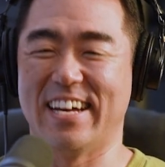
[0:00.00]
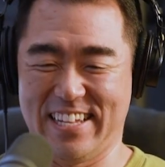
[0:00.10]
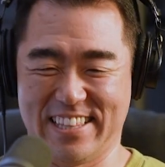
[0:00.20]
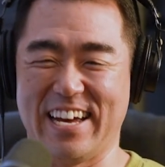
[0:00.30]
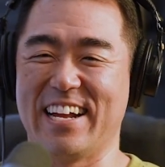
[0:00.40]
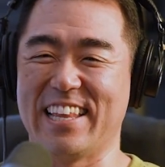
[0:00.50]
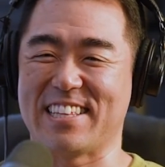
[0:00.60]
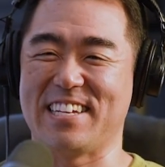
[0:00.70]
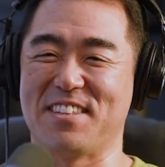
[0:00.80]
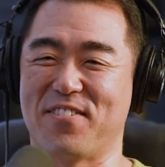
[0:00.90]
I like that. I like
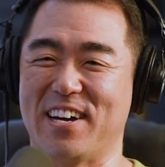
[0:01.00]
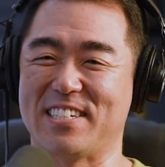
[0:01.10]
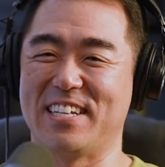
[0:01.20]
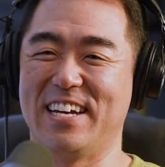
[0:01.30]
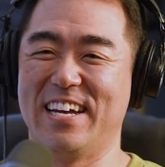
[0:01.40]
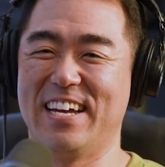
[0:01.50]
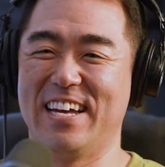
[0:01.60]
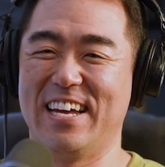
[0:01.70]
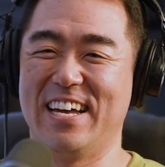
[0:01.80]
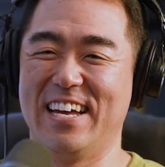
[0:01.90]
sound effects. Yeah,
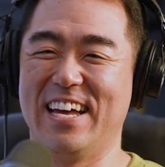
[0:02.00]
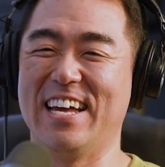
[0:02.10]
it's